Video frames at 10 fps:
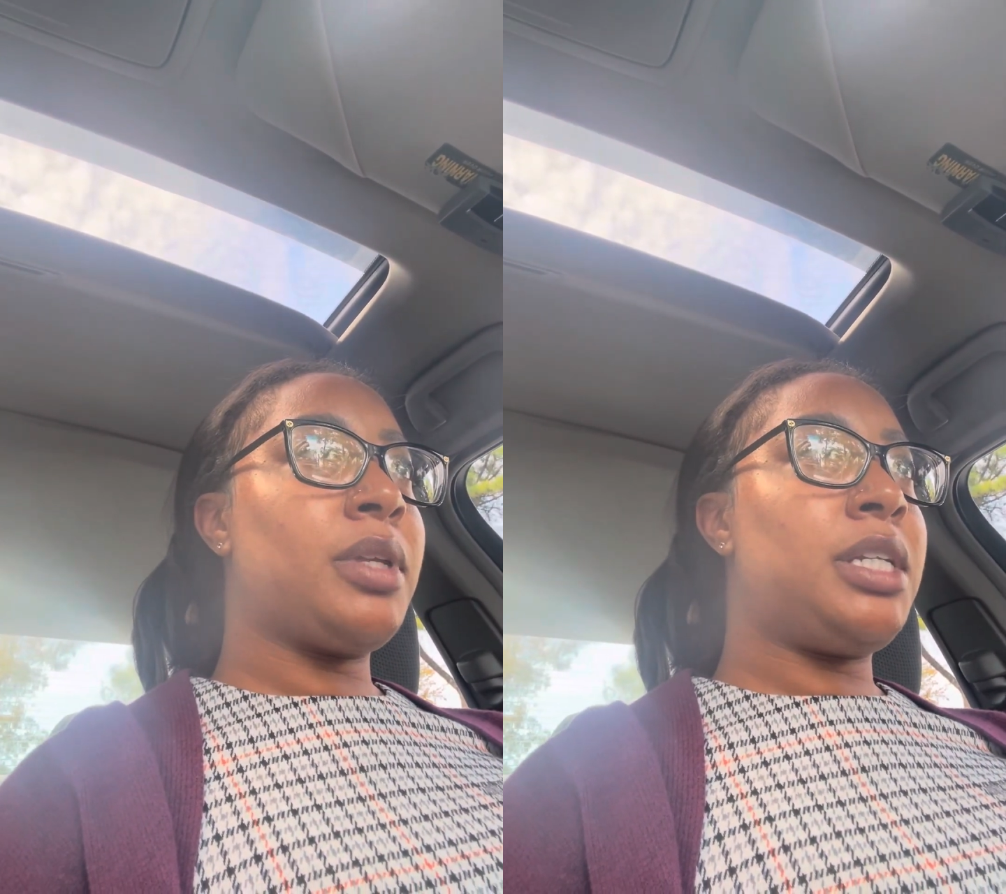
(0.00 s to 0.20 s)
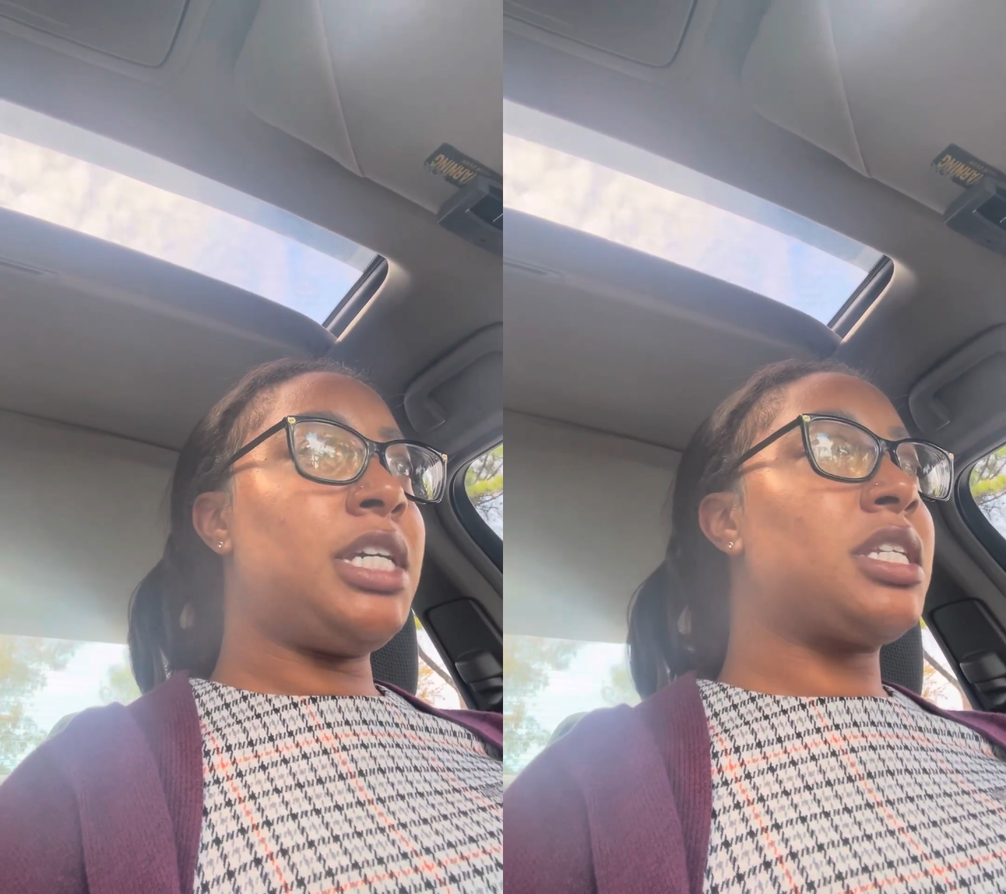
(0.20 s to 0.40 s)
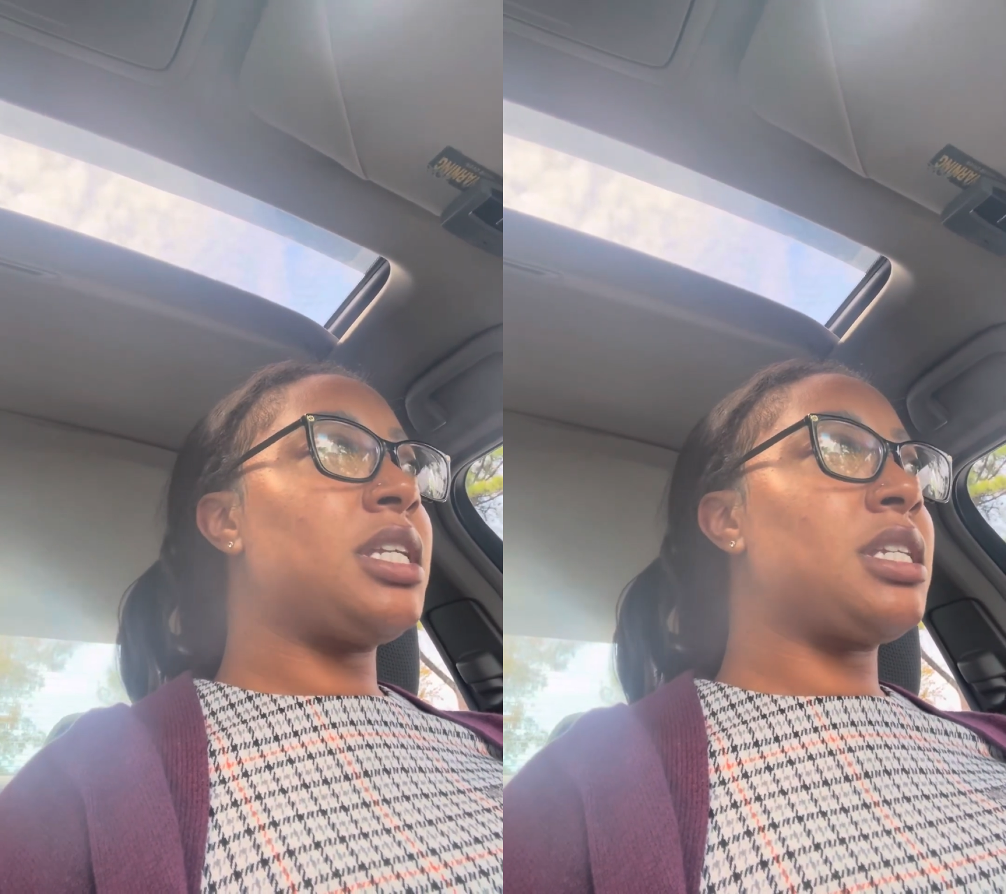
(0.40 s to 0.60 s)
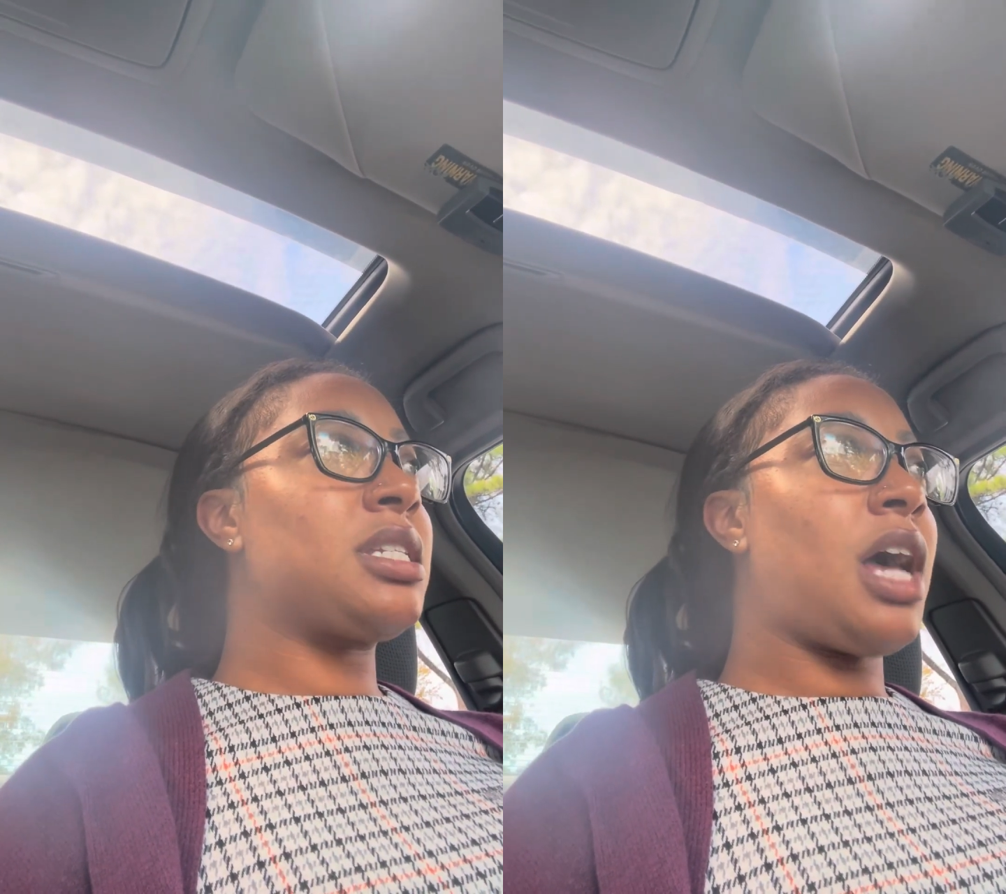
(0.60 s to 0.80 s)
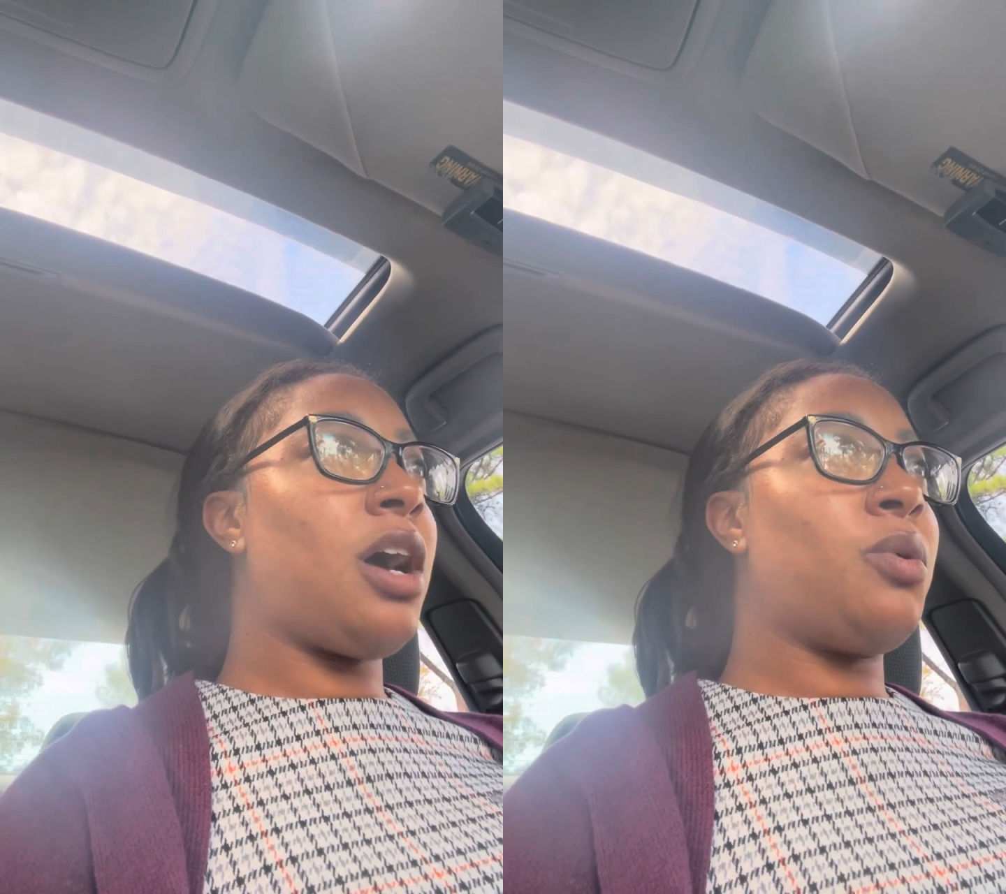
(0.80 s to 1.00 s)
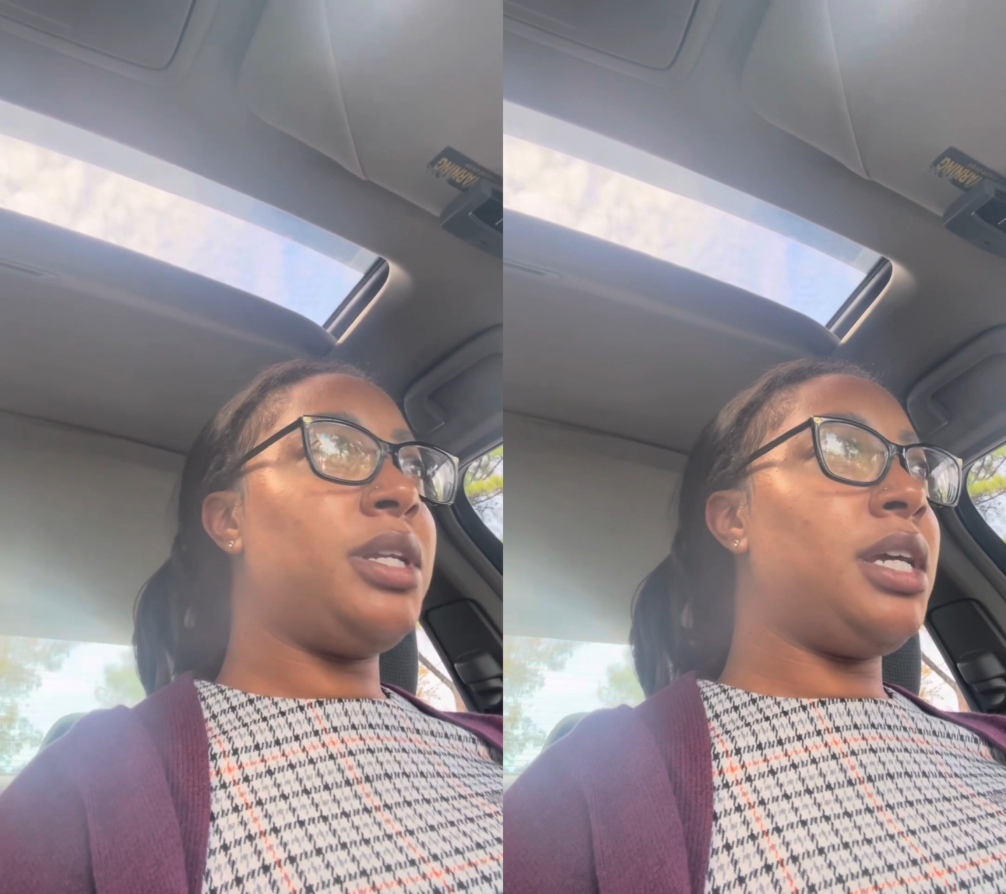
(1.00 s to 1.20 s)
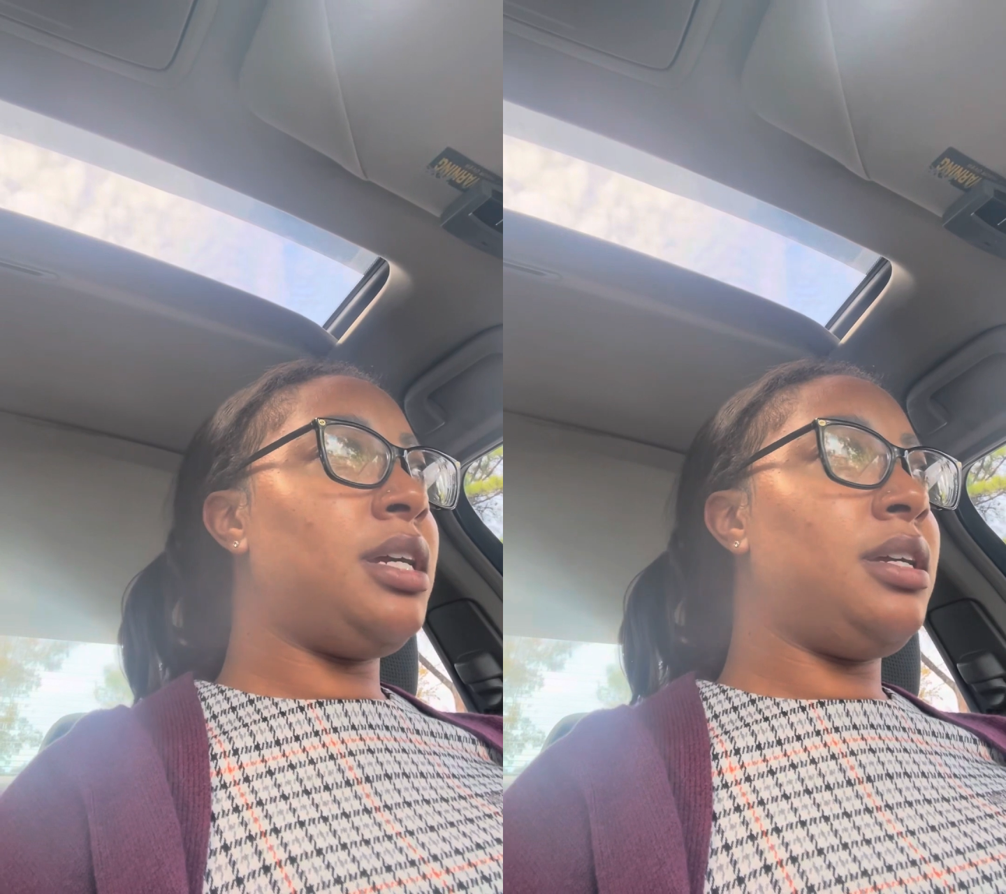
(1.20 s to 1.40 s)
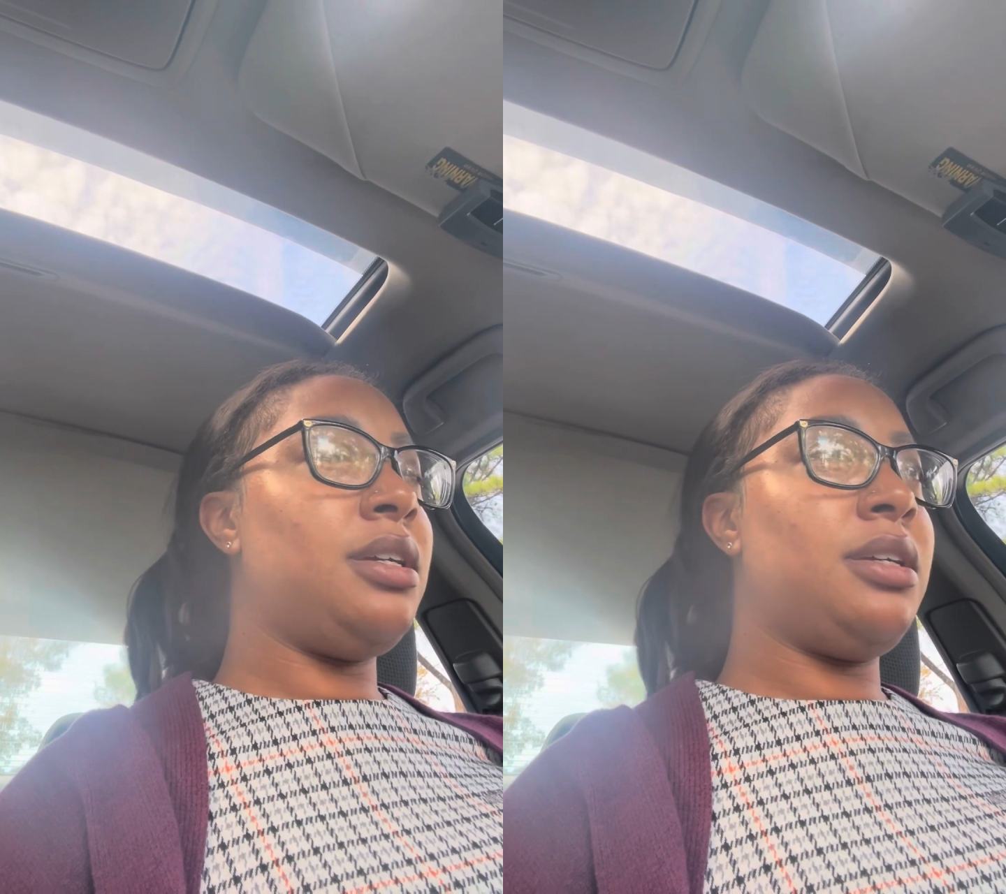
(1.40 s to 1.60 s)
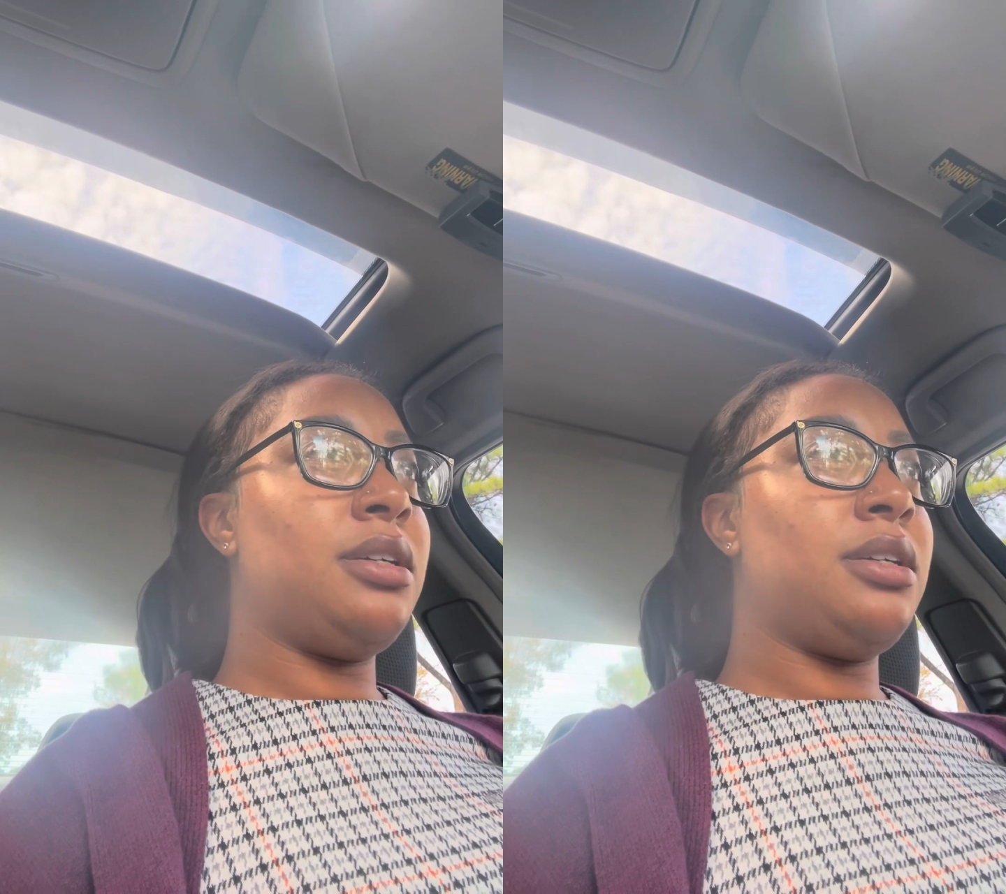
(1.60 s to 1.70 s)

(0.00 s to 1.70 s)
Distance is all we need.